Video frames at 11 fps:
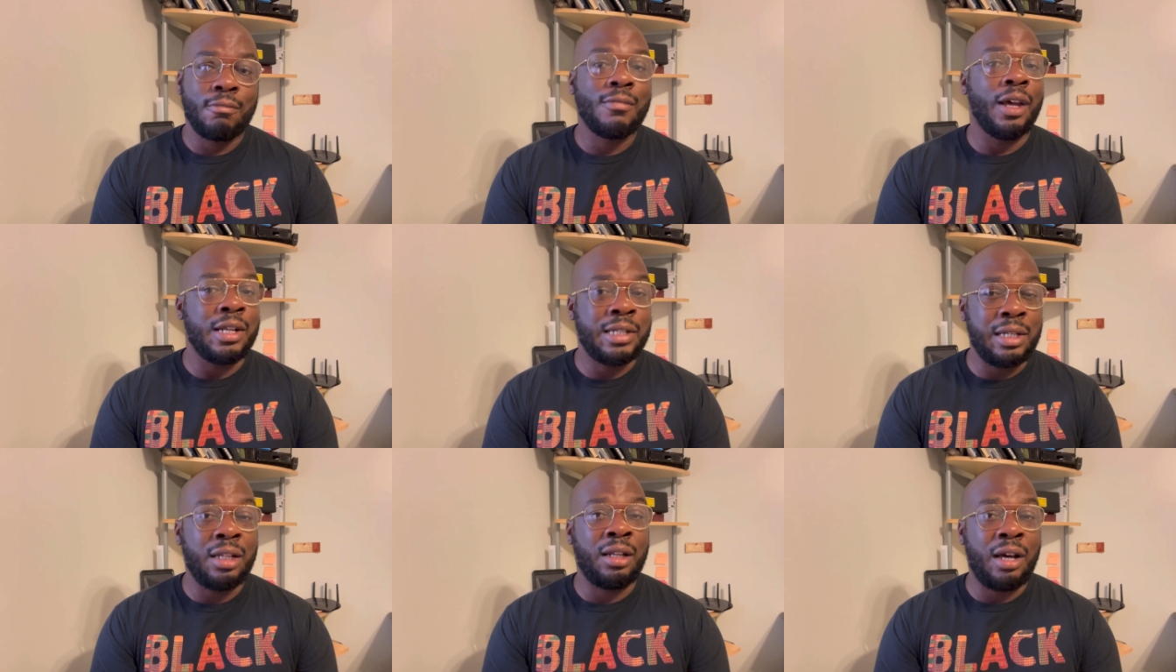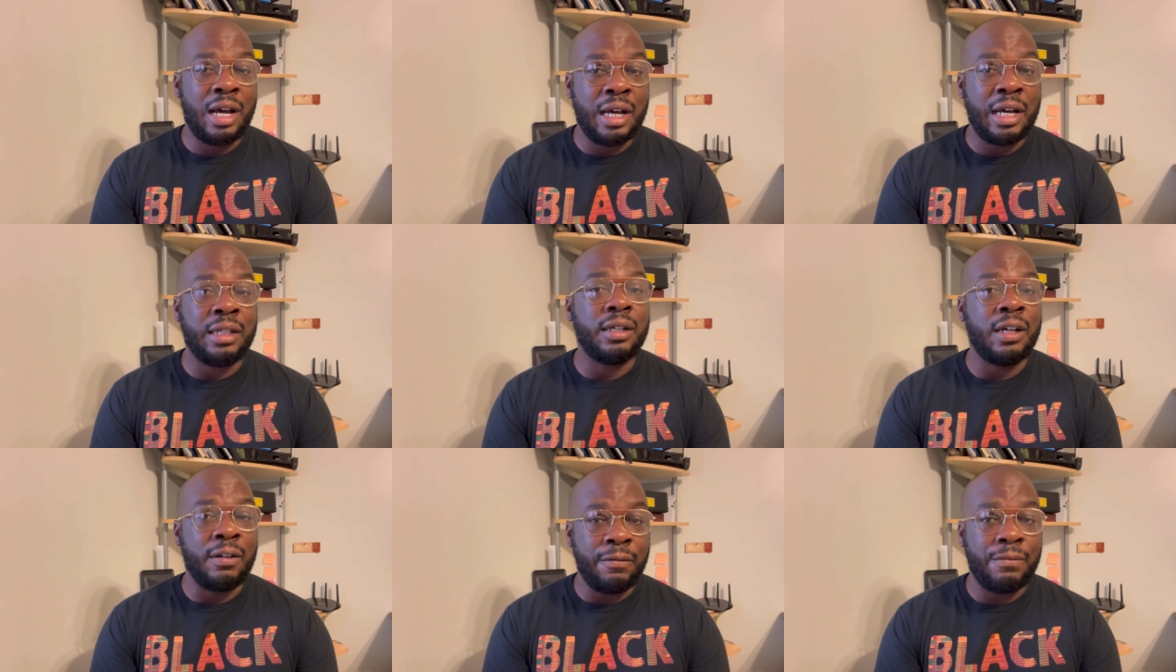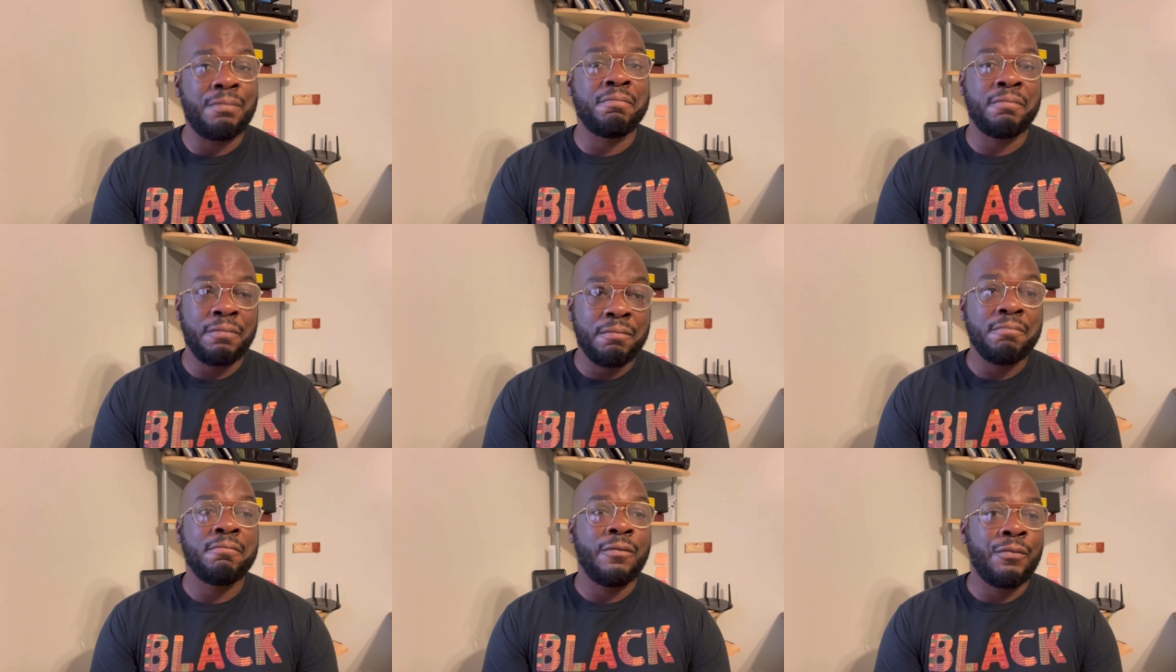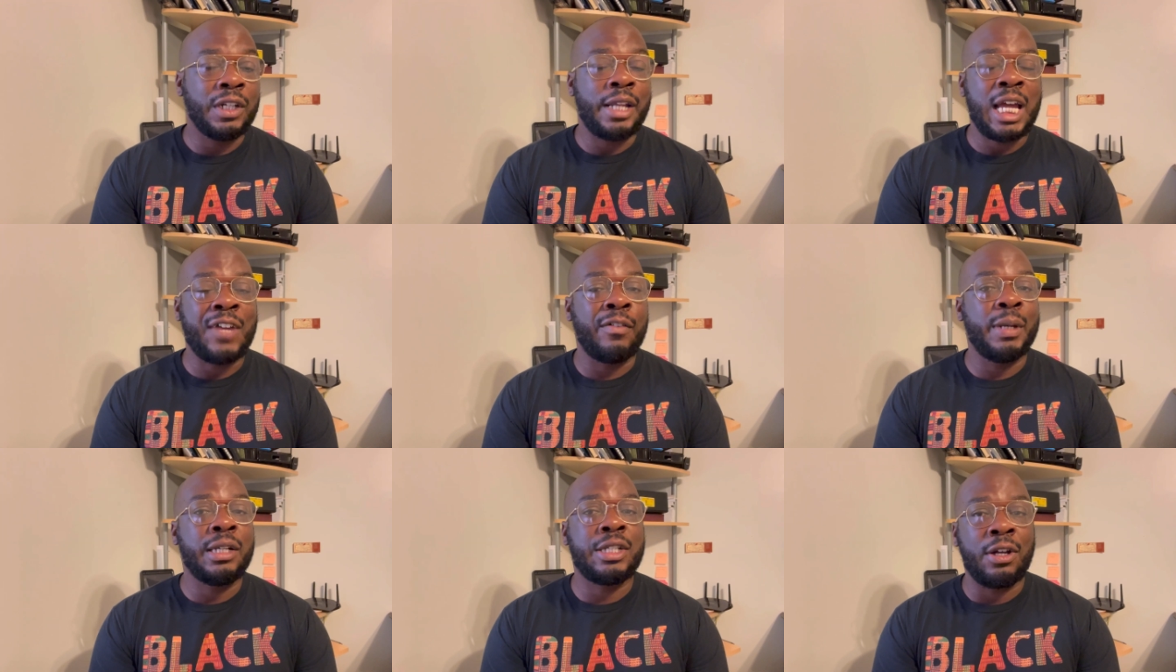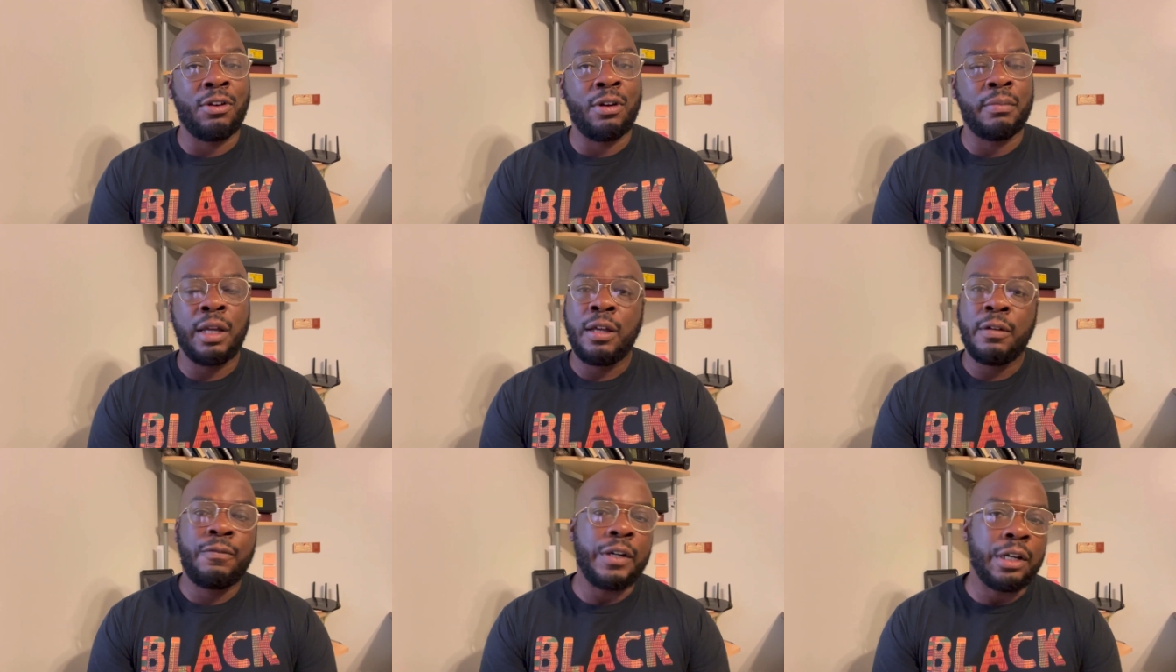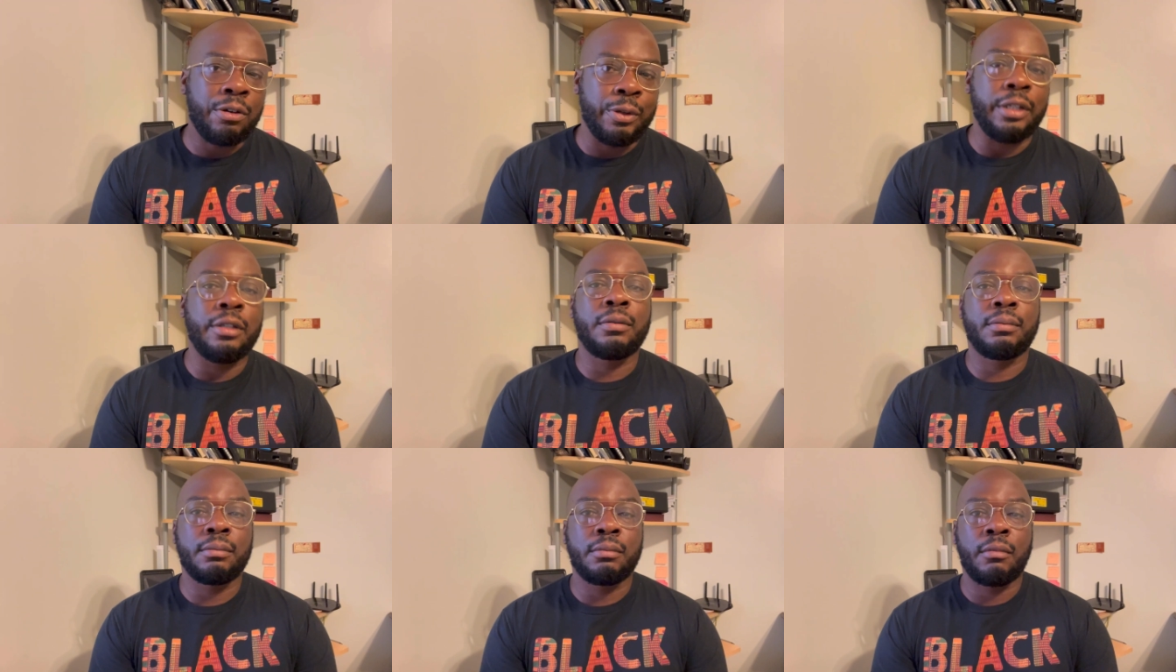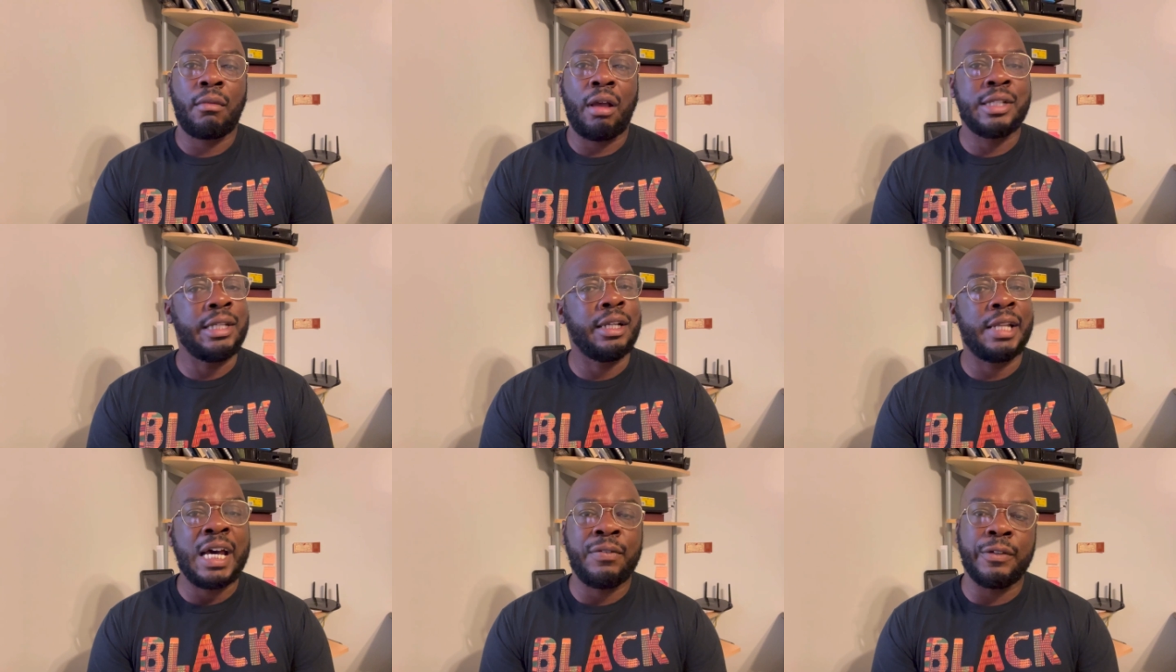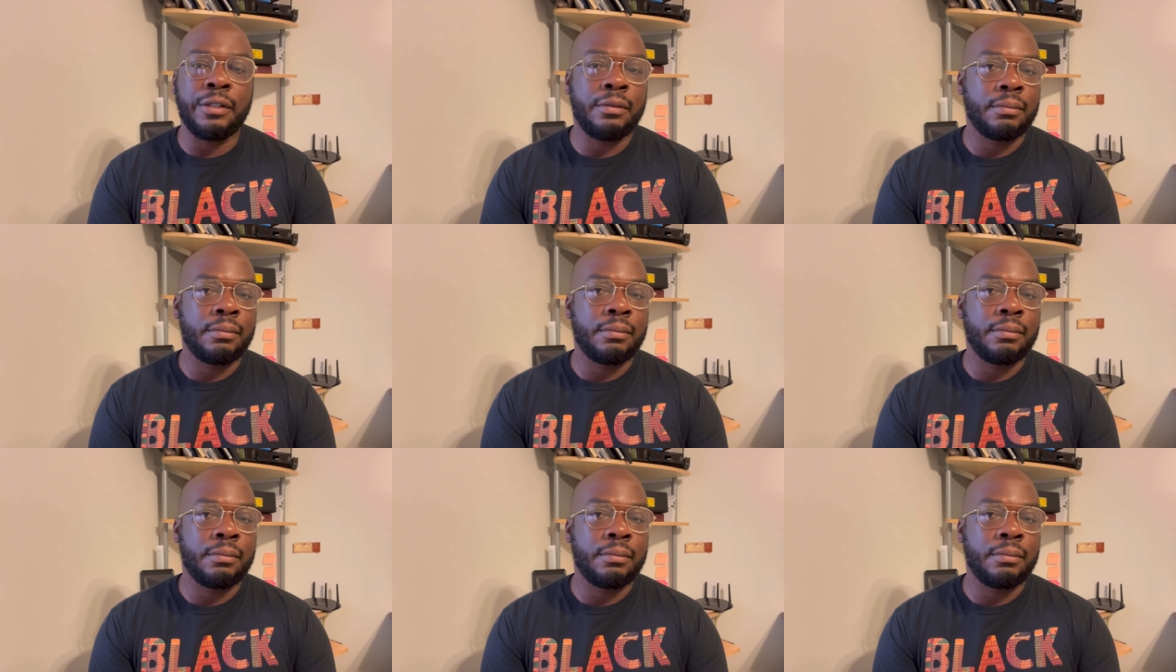I've seen a lot of, for the lack of a better term, fuckery. I've seen a lot of it.